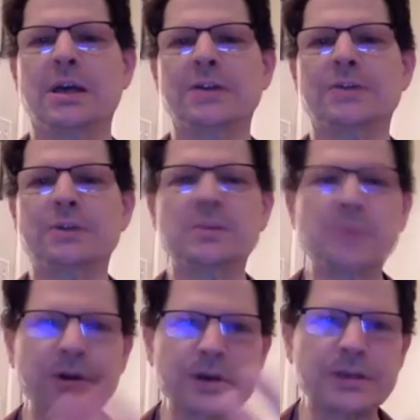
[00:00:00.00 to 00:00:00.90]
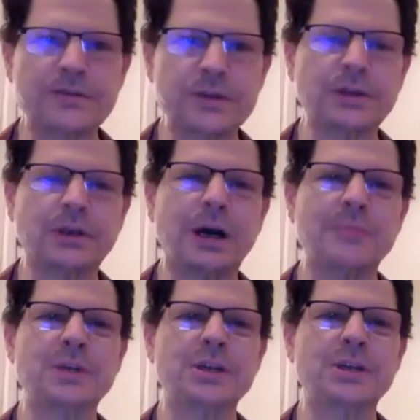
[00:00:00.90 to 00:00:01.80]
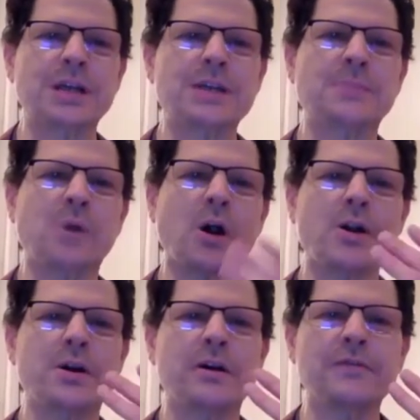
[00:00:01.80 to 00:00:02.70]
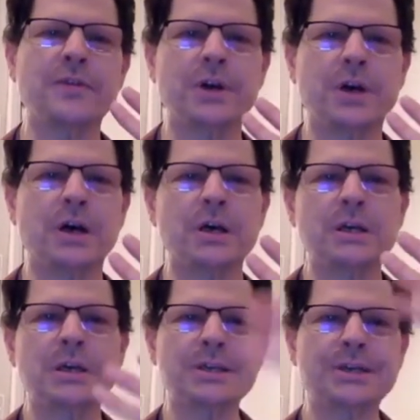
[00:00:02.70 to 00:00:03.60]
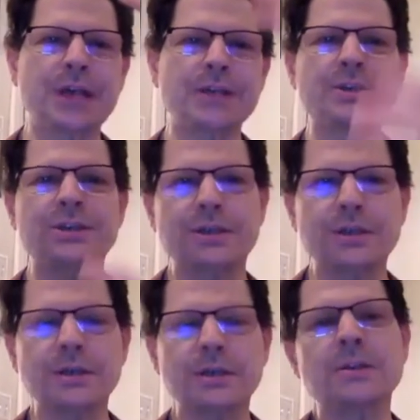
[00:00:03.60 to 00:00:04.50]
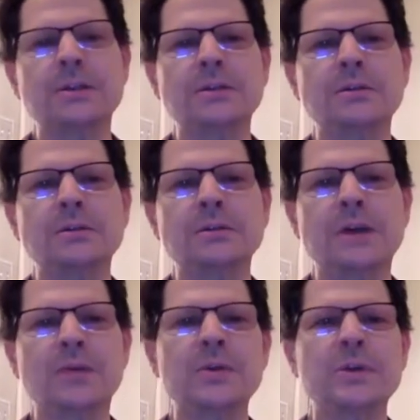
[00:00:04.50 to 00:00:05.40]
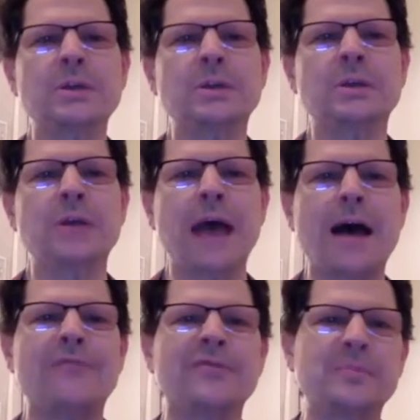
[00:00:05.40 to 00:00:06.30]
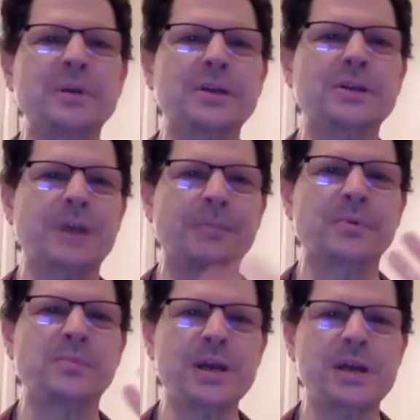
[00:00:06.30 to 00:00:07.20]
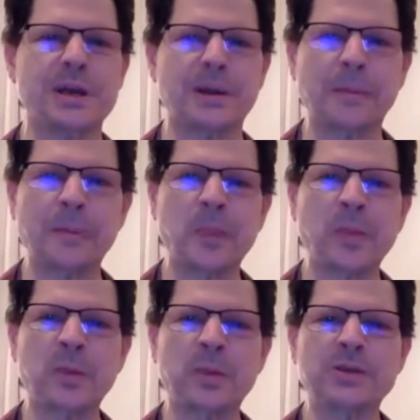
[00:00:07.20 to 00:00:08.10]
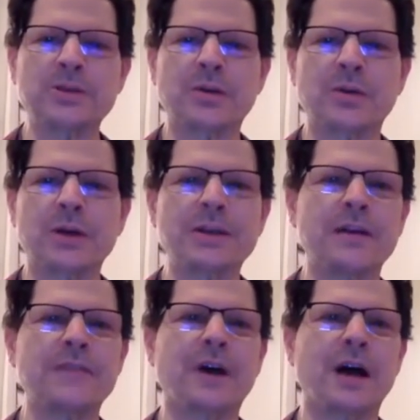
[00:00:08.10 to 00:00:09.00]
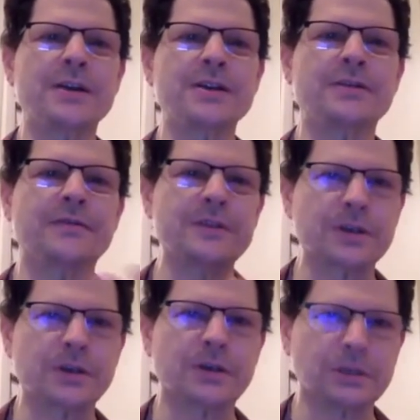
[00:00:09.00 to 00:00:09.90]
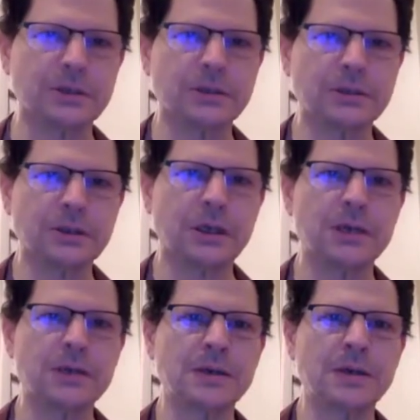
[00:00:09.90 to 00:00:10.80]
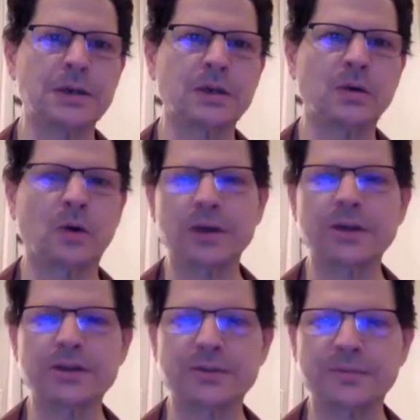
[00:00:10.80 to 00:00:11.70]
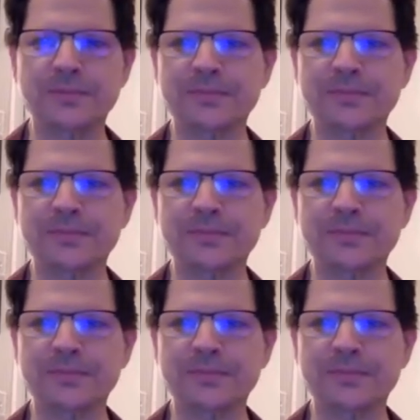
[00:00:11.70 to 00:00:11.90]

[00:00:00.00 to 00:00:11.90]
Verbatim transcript: and to experience physical objects. And that's part of the sense that we have of being a separate being, is that we're identified as a physical uh, organism.